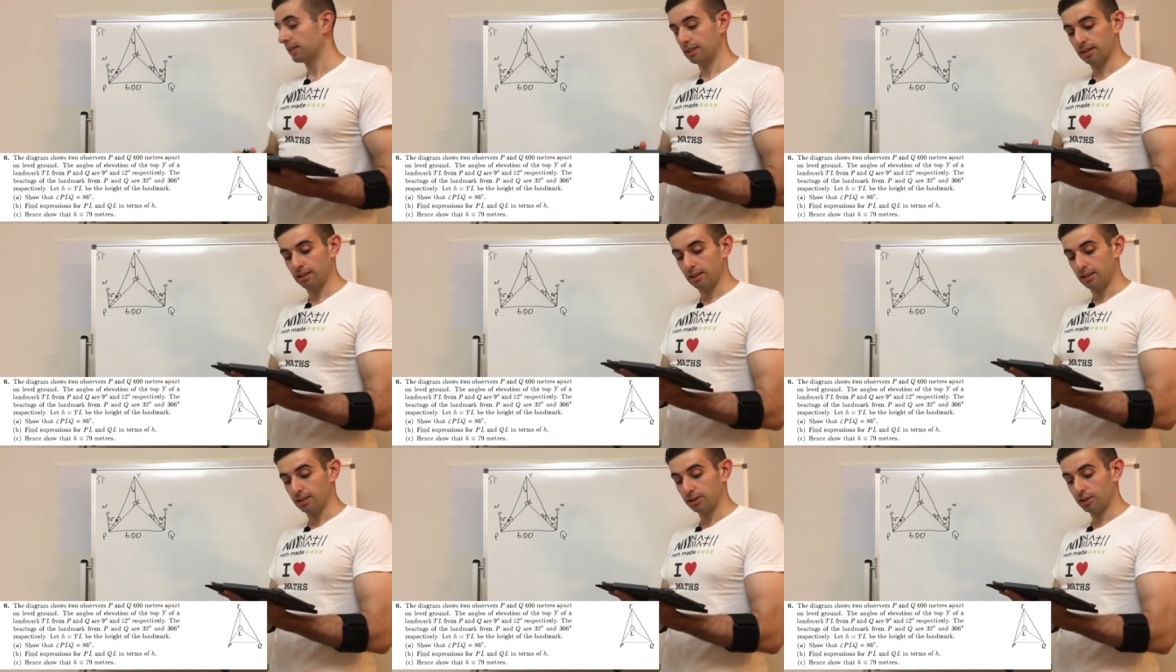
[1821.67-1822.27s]
Okay.
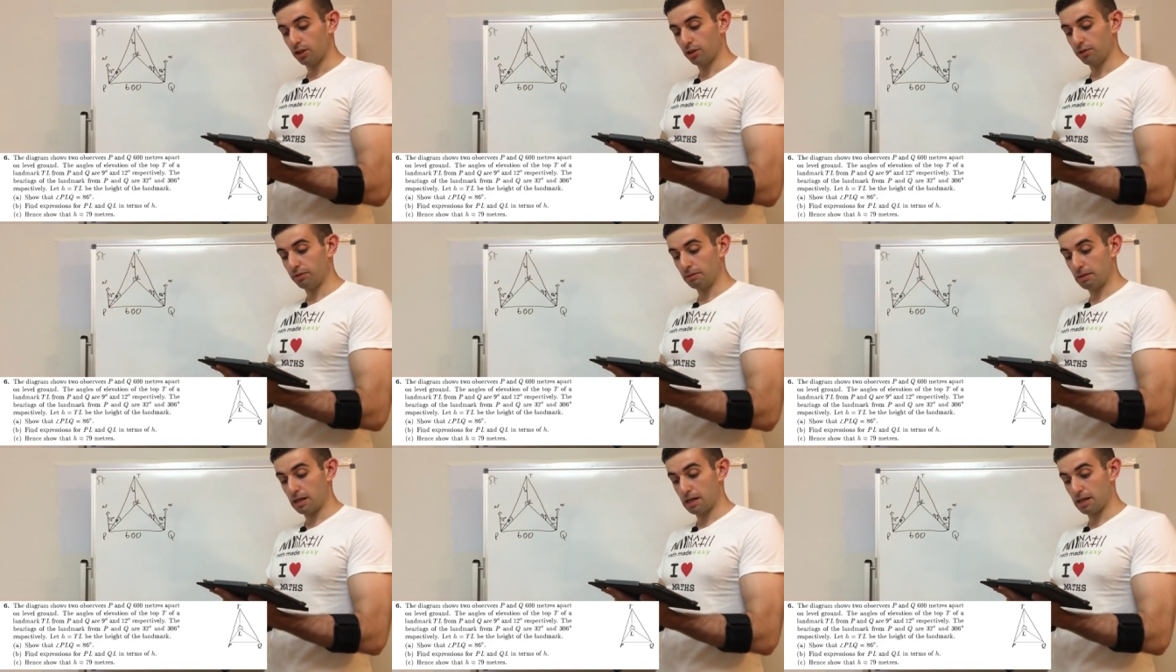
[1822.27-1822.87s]

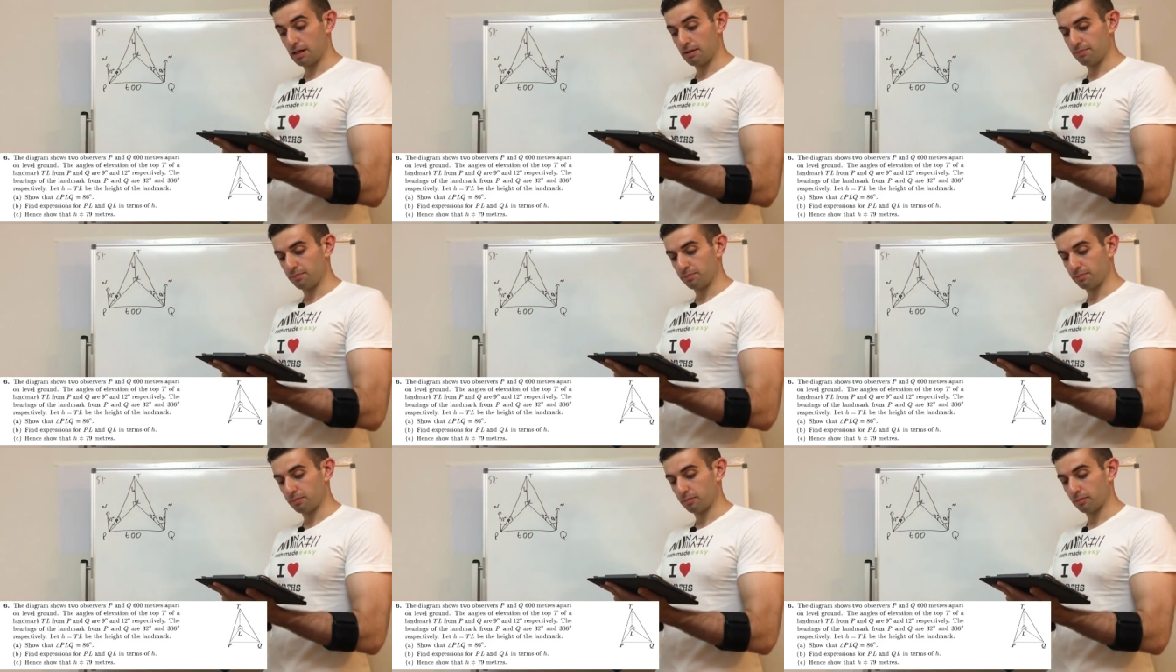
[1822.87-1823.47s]
So
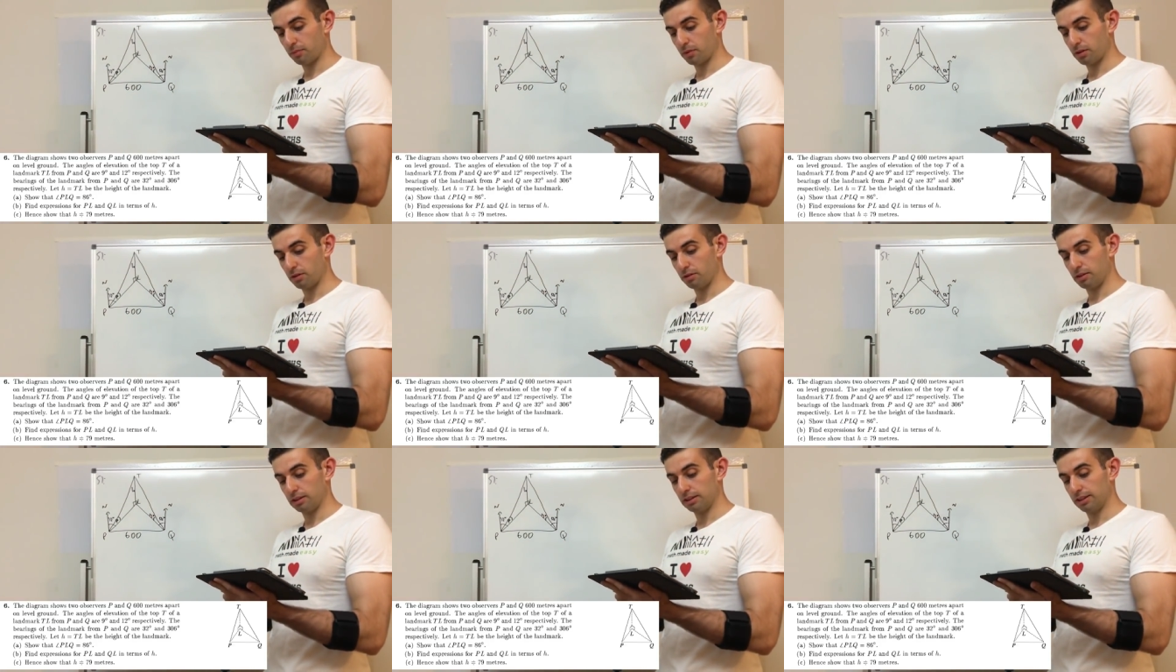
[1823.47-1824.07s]

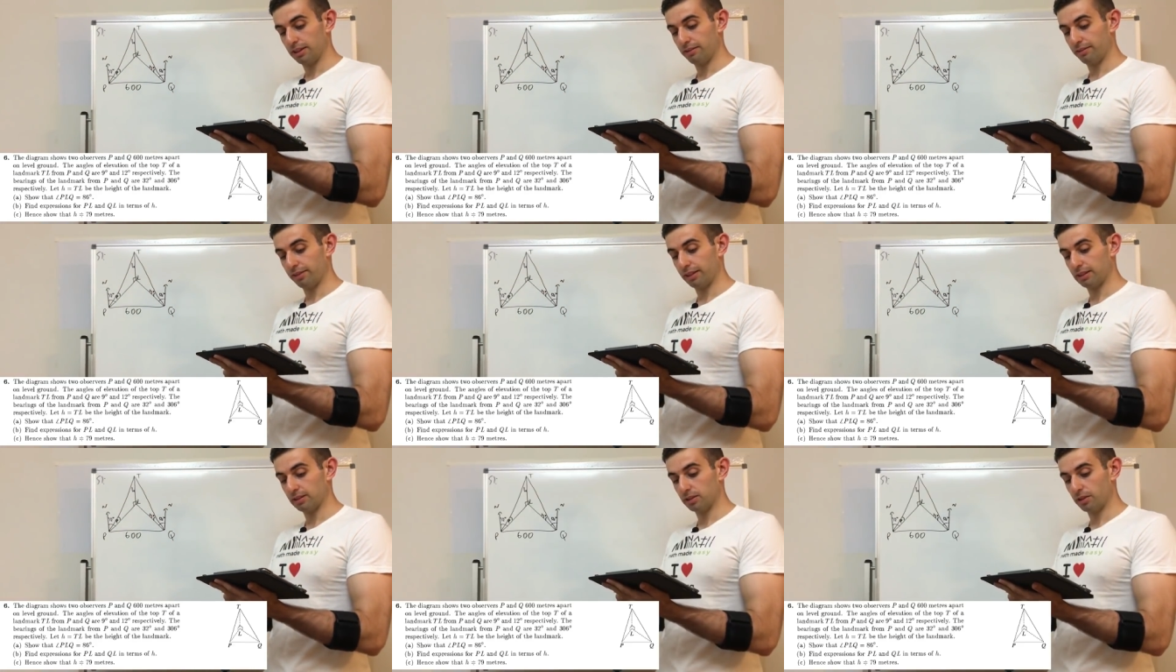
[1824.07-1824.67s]
let's see
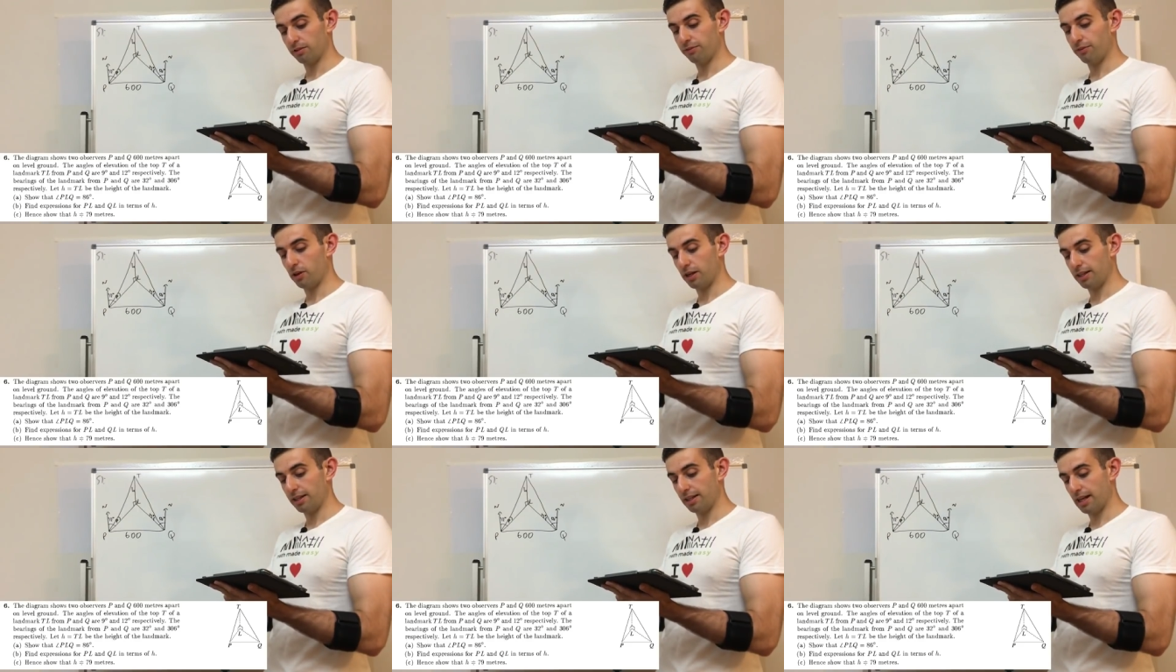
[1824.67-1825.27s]
everything. So
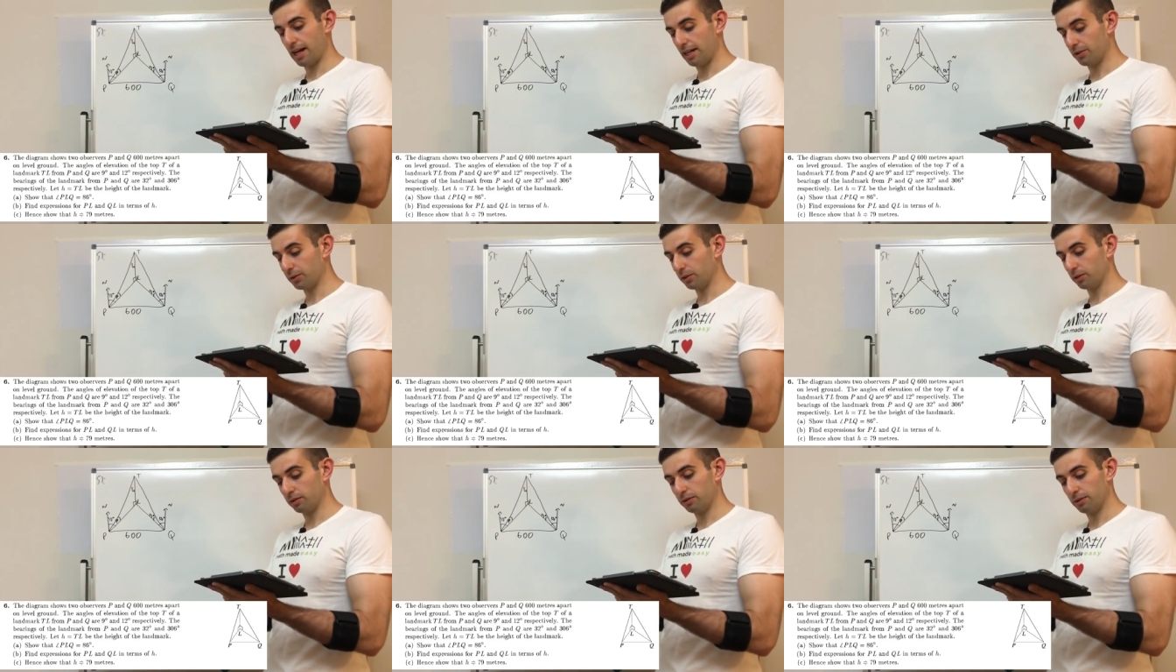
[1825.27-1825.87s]
find the
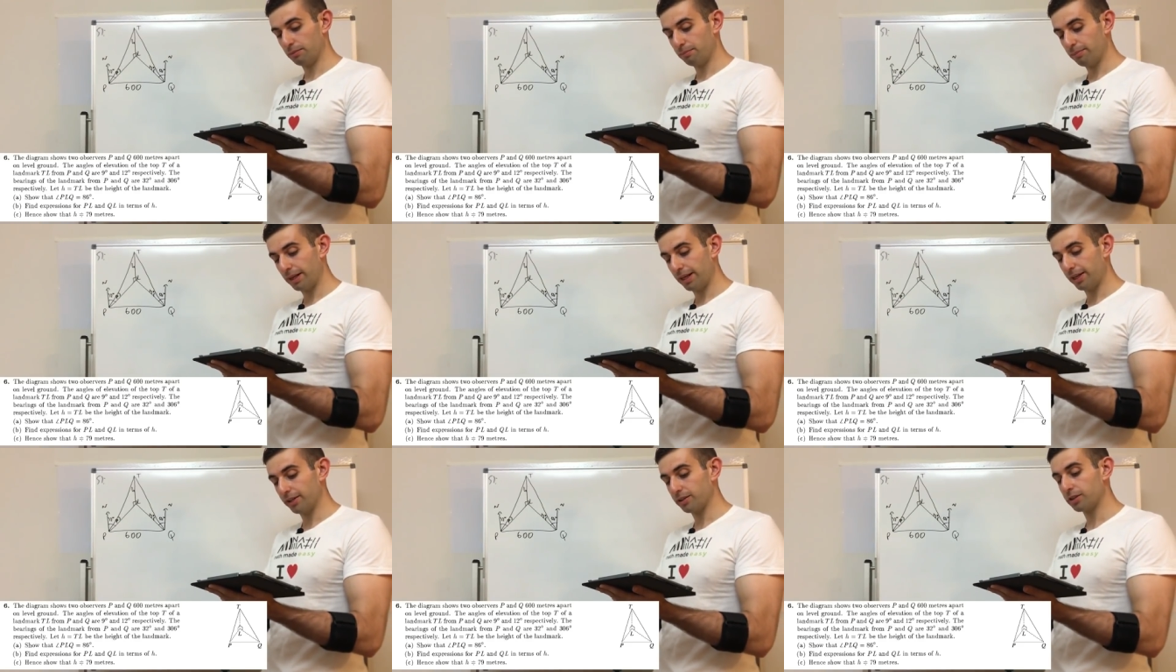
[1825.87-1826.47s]
angle
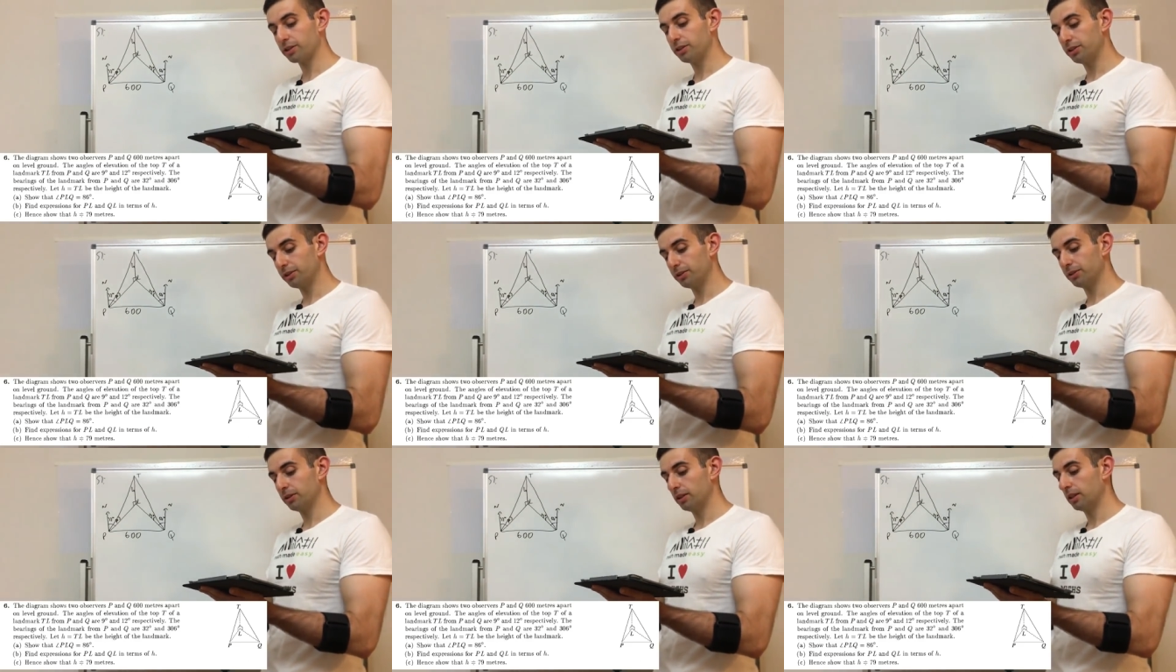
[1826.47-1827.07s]

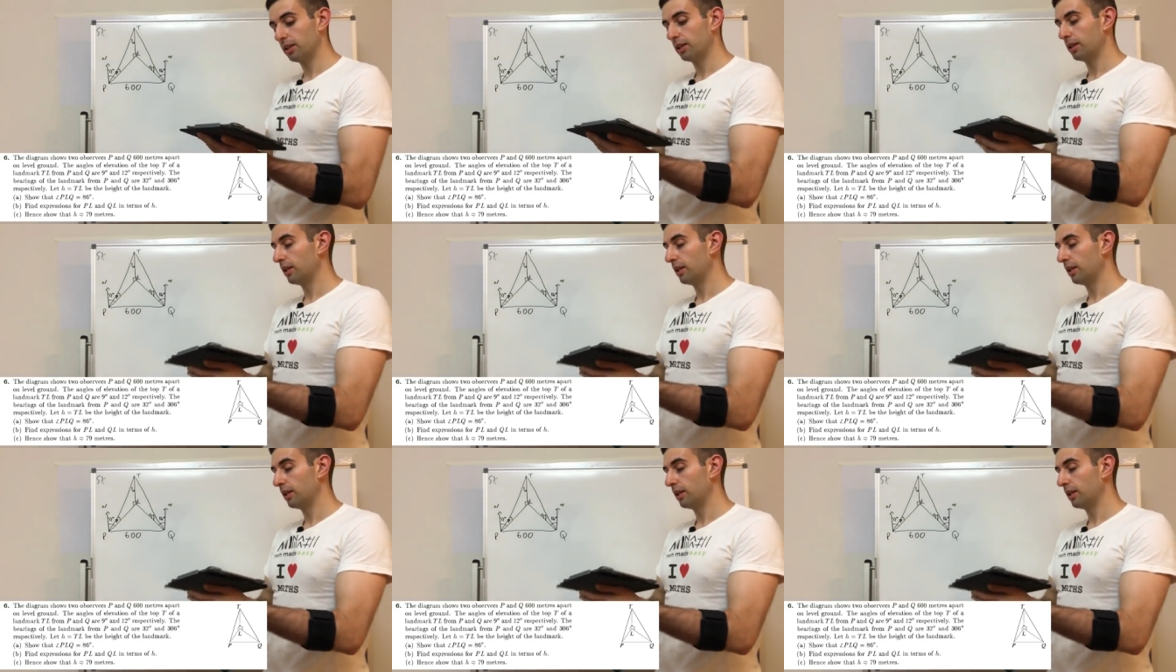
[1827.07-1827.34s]
PLQ.